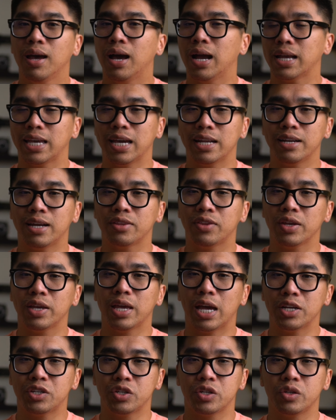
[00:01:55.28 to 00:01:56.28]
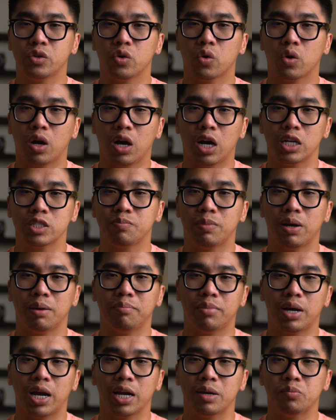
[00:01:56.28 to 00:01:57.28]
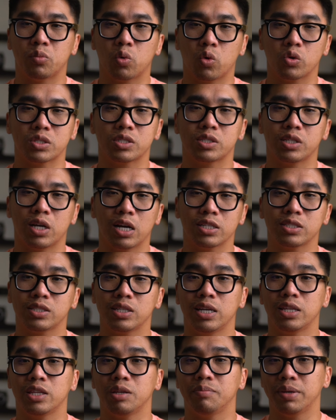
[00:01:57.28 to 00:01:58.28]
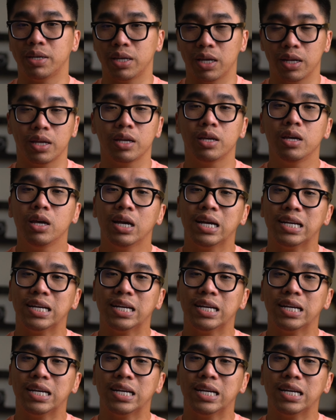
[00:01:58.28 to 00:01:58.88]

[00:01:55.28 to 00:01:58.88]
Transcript: Again, I think hedging your odds by buying more stalks in the beginning